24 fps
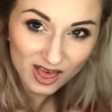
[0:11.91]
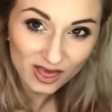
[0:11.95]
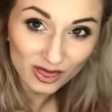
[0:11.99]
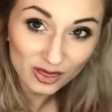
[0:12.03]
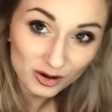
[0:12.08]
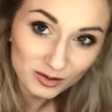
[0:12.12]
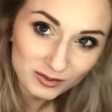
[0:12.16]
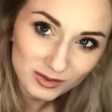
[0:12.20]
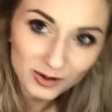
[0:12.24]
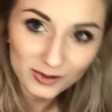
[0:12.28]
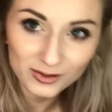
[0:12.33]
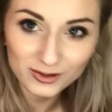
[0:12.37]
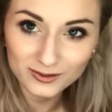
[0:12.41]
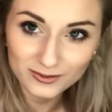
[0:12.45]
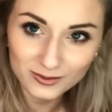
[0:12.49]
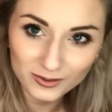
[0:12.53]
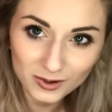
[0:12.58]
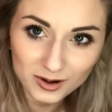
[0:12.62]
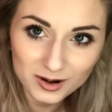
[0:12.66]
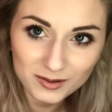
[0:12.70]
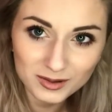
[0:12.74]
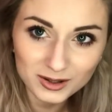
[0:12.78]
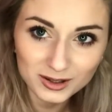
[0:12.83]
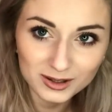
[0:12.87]
They're both
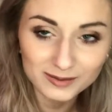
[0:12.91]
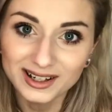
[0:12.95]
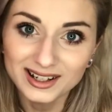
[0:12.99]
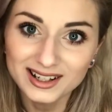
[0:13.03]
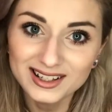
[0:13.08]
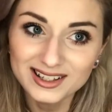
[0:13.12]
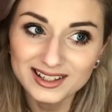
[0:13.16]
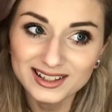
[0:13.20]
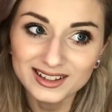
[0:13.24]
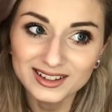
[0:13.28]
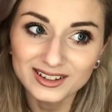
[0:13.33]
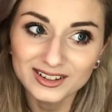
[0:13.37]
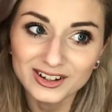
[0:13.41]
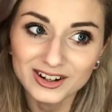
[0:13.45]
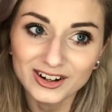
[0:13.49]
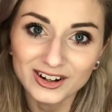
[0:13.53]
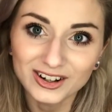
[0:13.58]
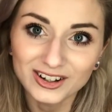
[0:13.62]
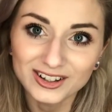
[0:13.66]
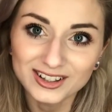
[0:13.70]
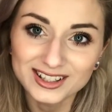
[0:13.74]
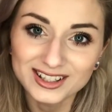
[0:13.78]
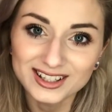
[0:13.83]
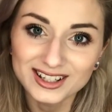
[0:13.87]
affordable. It is a little
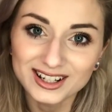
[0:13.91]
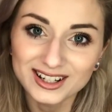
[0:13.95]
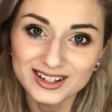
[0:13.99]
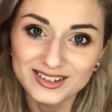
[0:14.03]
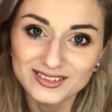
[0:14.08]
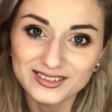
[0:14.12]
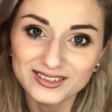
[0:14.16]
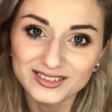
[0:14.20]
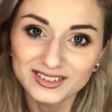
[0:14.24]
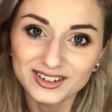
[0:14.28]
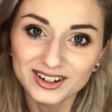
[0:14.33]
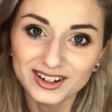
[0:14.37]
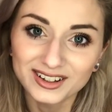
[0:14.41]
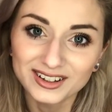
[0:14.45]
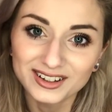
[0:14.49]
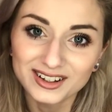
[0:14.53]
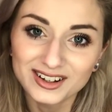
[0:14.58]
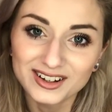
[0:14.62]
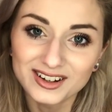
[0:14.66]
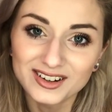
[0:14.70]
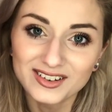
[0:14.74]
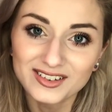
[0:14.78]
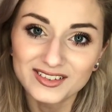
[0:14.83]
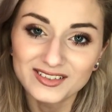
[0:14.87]
hard sitting in front
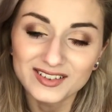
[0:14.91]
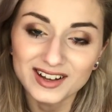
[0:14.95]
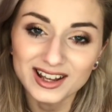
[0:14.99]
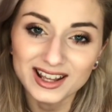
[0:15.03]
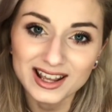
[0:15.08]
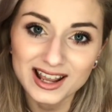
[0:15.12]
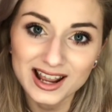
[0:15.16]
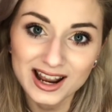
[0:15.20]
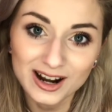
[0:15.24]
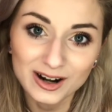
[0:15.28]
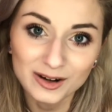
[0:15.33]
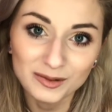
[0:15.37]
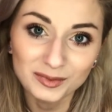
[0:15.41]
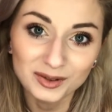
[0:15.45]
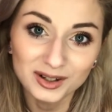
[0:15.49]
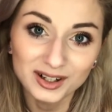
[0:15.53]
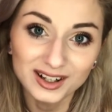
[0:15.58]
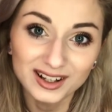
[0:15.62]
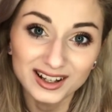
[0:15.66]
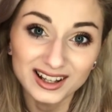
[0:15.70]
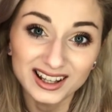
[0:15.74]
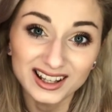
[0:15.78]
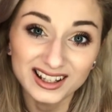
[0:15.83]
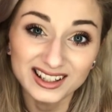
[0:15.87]
of a
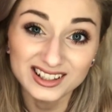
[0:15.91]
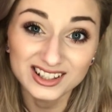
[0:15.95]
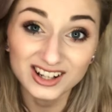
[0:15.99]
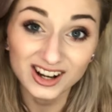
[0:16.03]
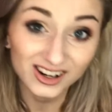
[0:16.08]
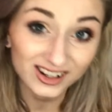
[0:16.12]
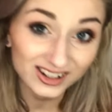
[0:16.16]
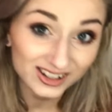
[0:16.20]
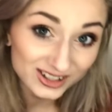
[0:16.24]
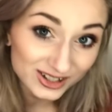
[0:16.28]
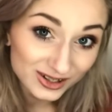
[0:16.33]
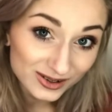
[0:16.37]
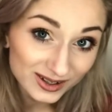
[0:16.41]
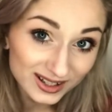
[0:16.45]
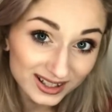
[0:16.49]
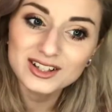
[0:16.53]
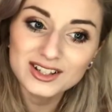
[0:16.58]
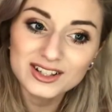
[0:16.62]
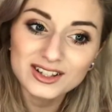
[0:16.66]
camera and talking to it,